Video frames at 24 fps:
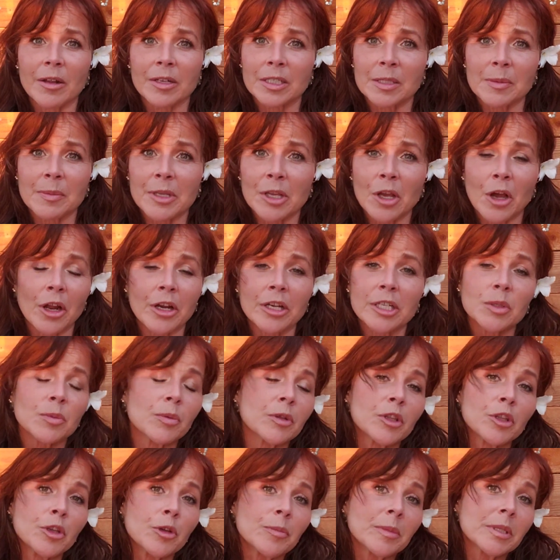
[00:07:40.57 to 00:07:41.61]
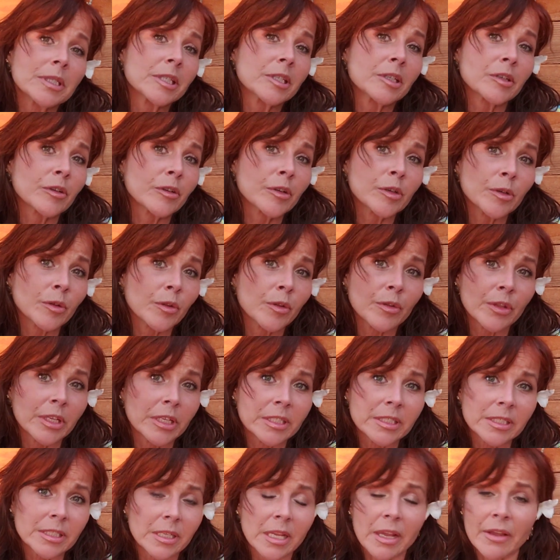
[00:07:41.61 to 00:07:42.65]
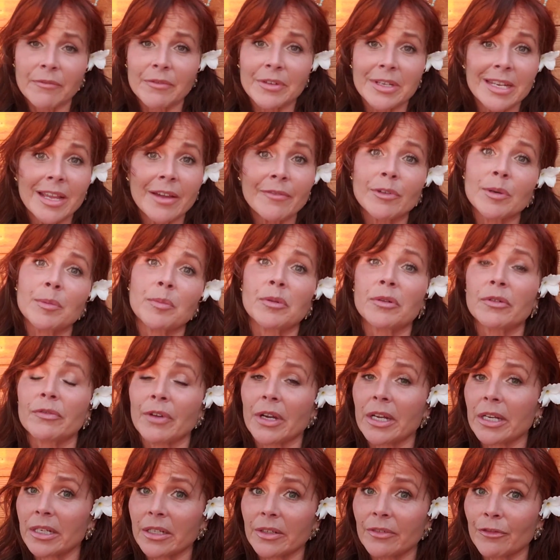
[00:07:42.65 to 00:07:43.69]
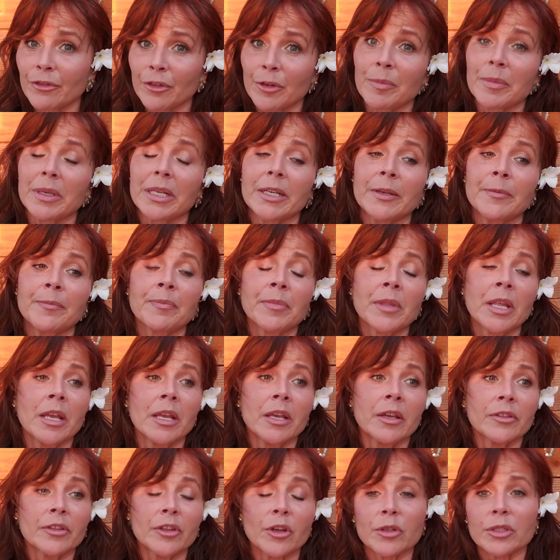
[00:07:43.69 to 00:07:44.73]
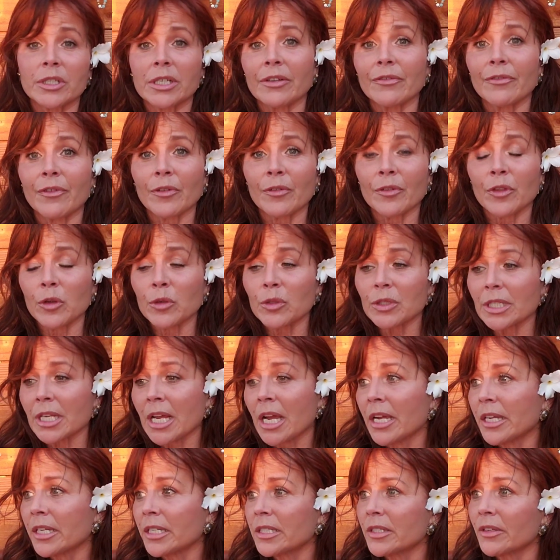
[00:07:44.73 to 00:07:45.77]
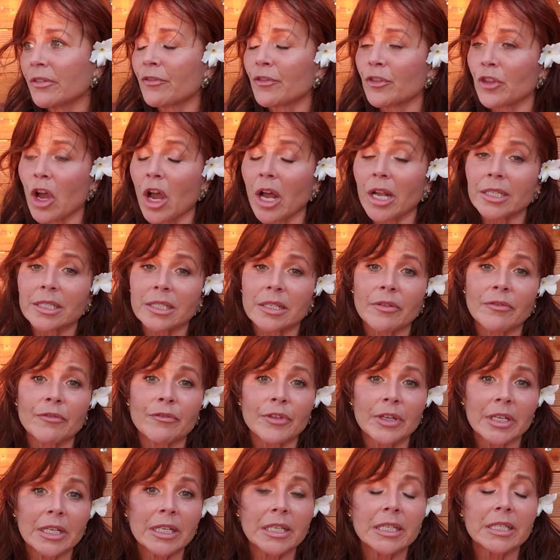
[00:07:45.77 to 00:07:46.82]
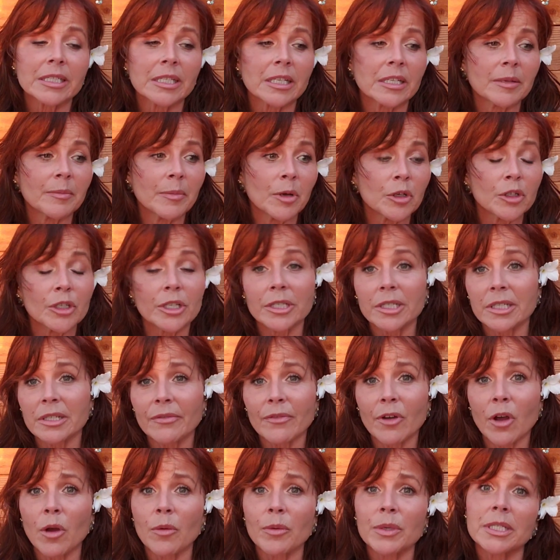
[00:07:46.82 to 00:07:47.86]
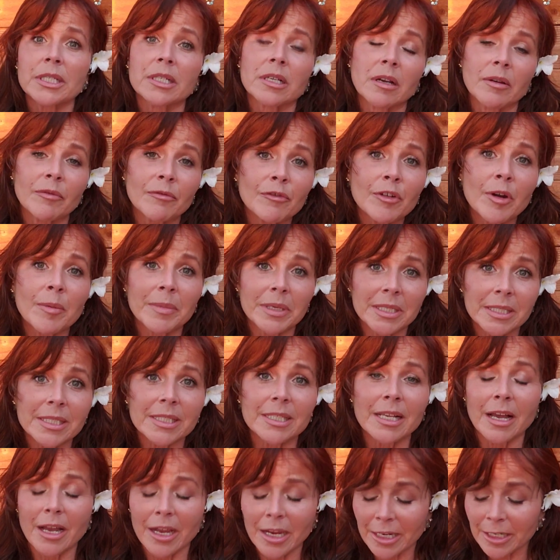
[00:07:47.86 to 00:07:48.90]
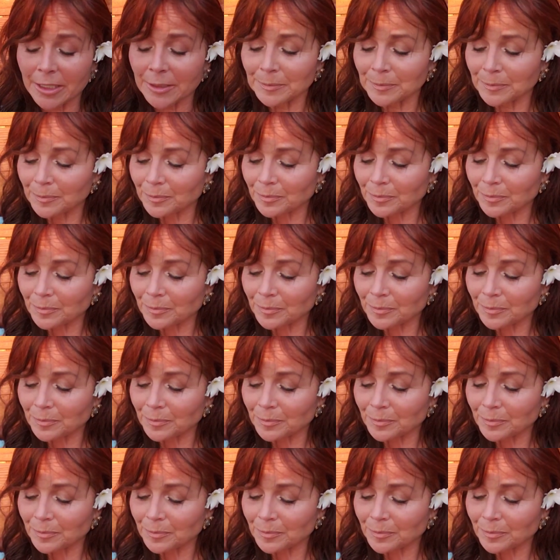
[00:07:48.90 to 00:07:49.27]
to be honest with you, material things have never provided for me. Those kind of thoughts and feelings and emotions have always come from inside.